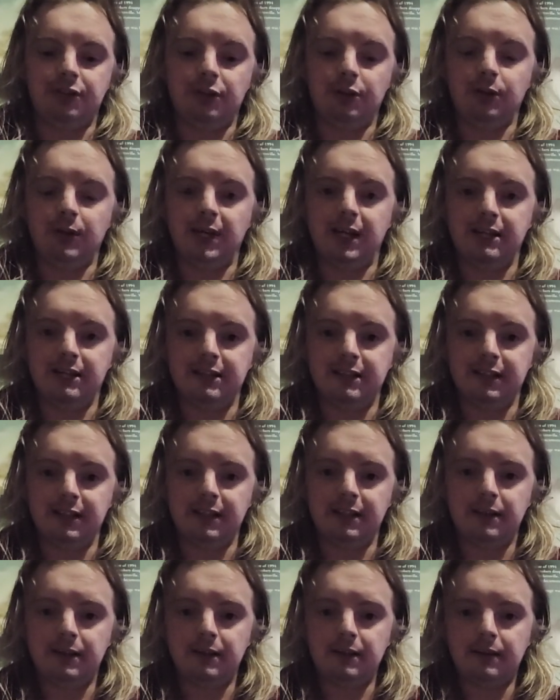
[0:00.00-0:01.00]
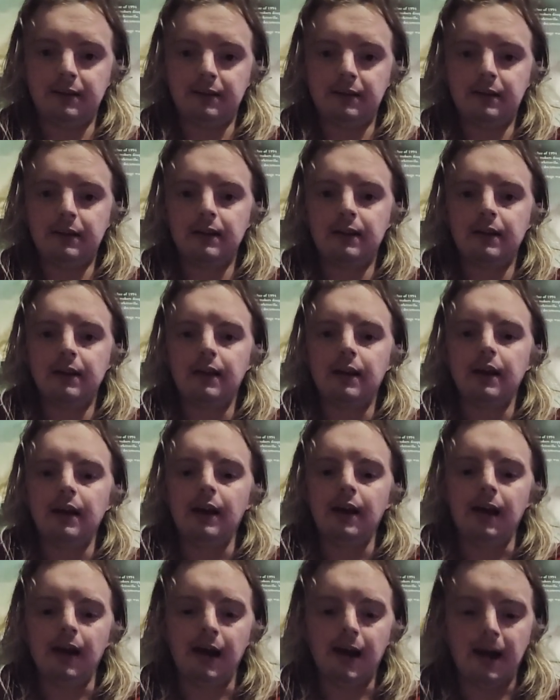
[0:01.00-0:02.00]
two heads here.
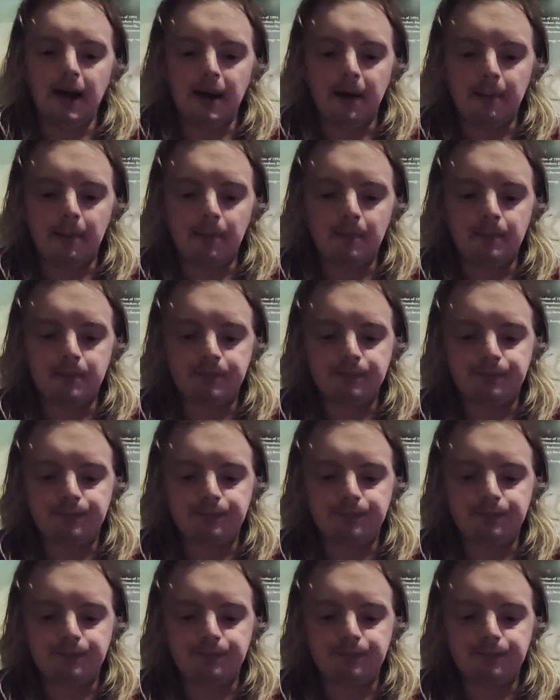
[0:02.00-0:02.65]
They